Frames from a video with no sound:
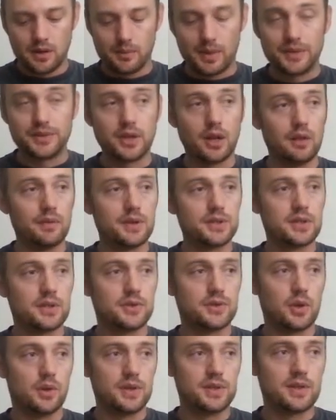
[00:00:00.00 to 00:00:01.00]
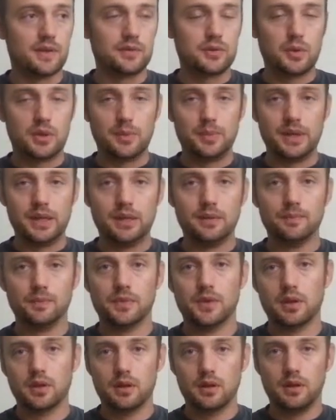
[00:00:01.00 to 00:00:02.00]
My television is only 720p,
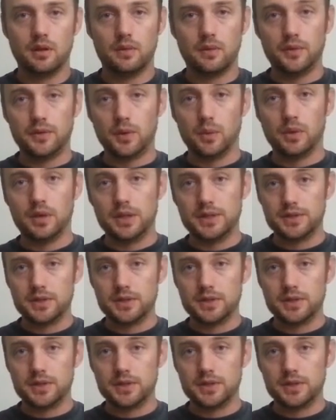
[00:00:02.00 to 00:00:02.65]
51